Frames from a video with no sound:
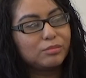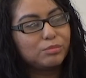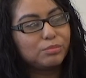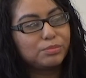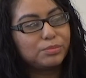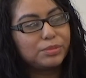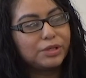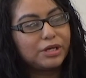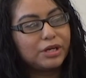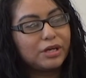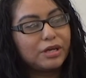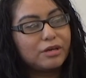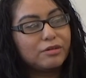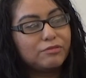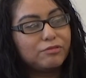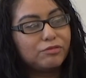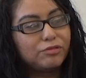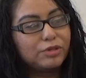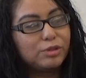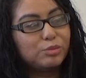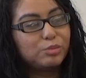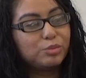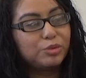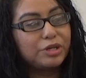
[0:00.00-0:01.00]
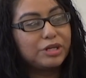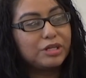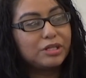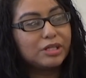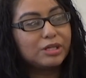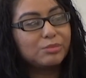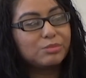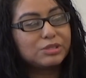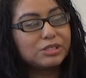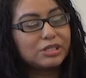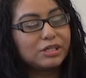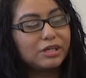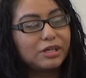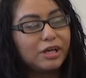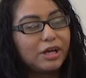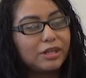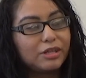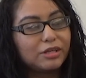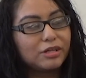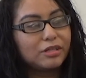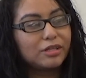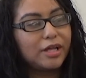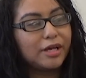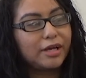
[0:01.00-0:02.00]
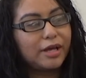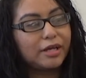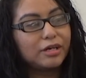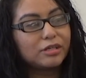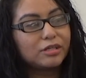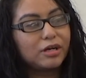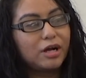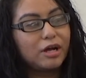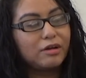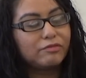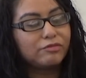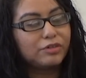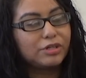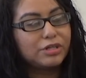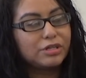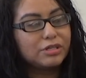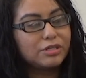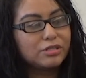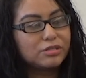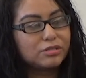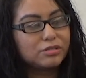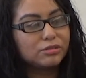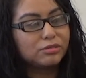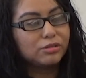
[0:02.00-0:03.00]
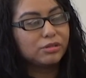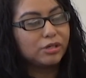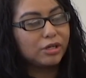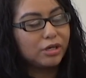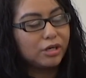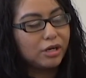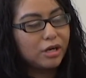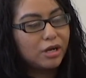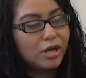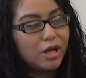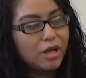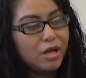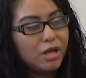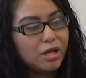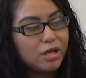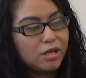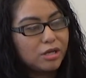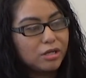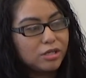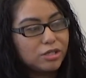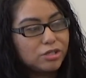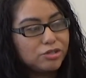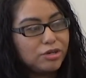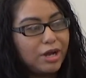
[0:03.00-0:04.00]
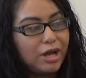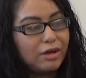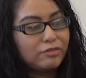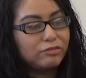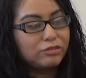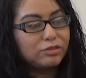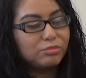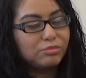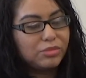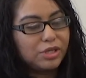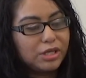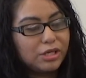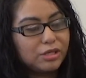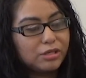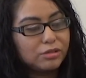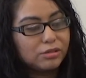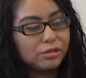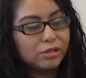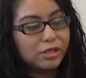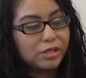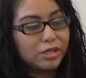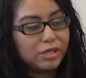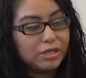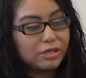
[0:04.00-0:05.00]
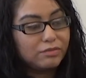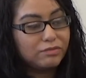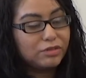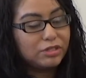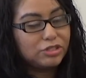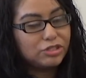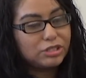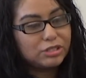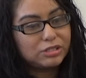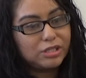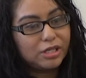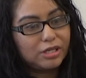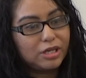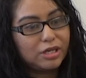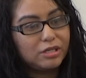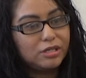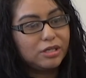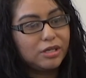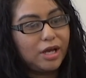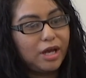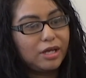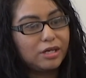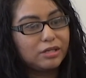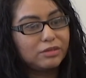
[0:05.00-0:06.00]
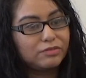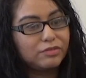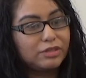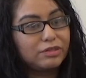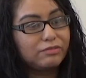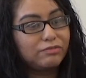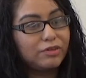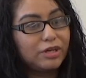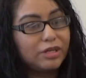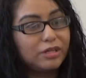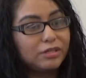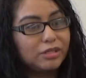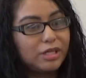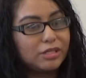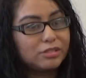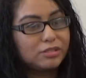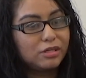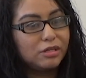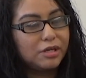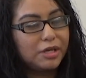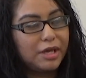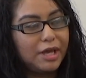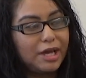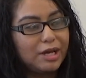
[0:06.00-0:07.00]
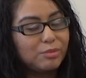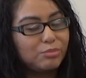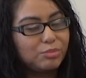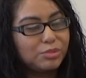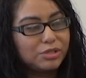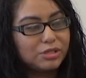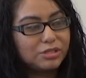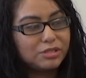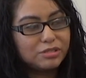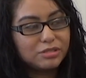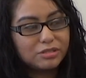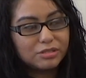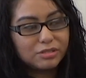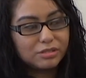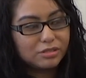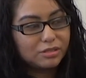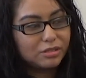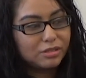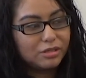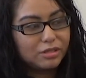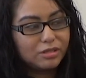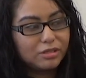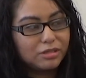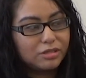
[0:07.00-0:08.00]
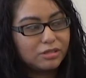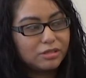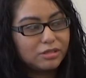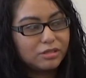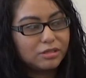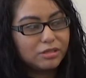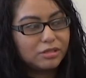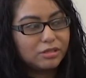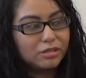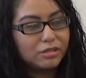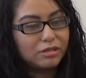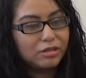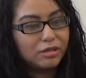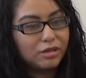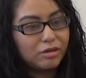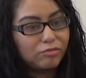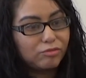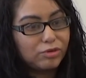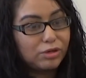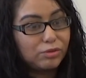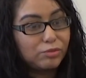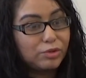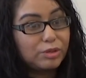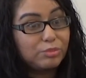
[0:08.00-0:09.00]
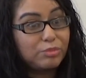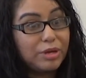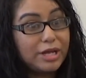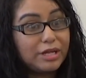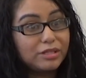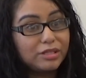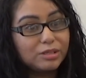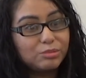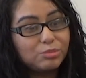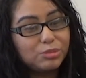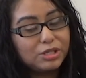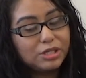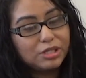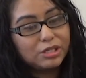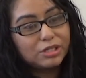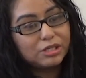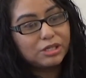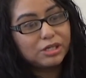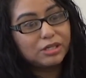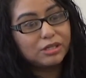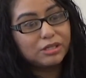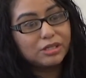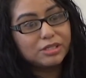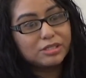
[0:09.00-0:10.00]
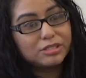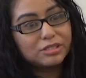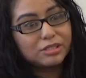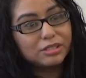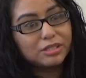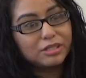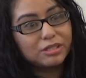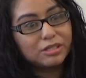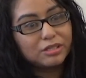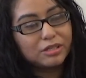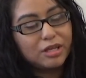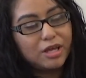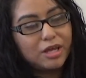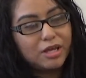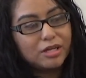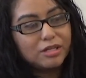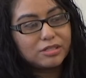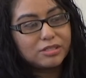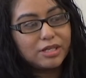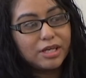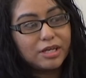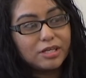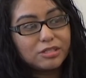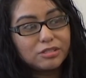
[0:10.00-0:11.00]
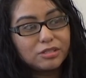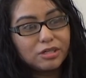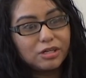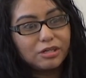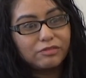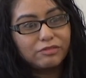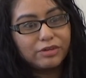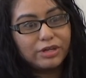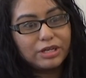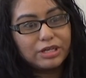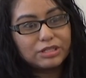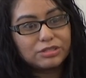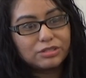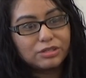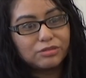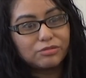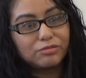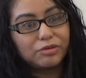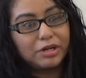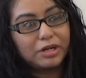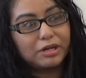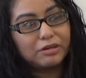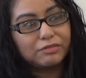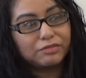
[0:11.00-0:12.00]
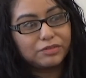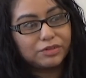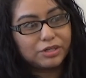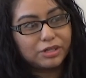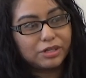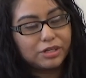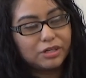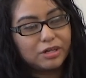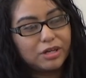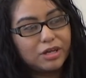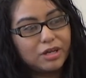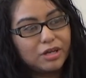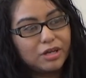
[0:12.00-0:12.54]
But if we bring them together, like at a conference or a travel meet or even just like any kind of event that's on campus, where we make them hear and listen, take surveys or whatever.